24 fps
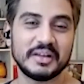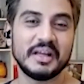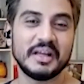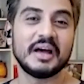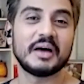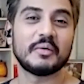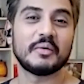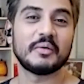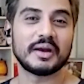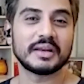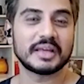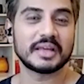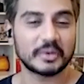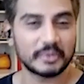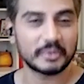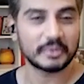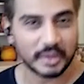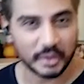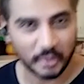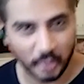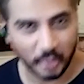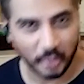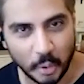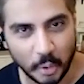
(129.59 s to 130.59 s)
One can only
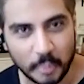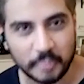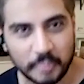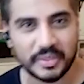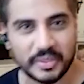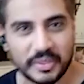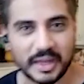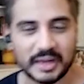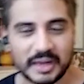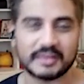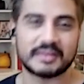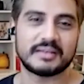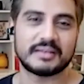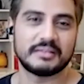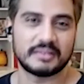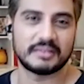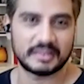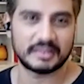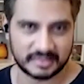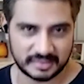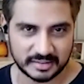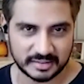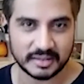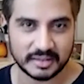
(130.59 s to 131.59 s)
hope that this,
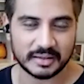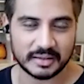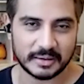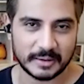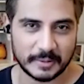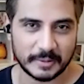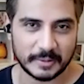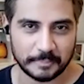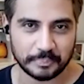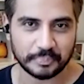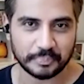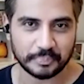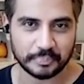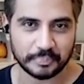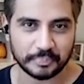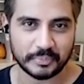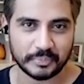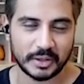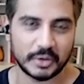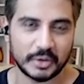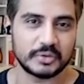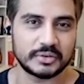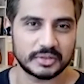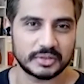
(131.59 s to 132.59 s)
the
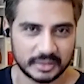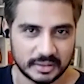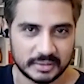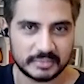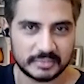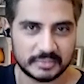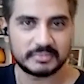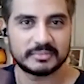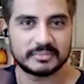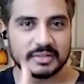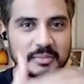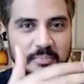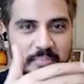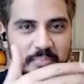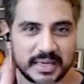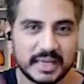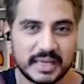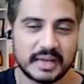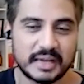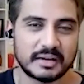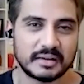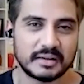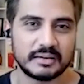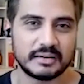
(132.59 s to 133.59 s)
peak
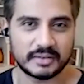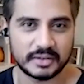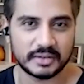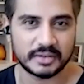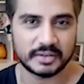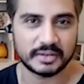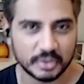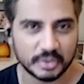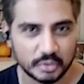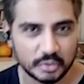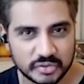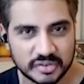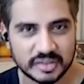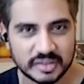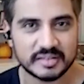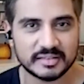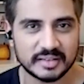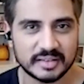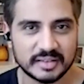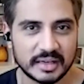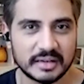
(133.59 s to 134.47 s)
reduces and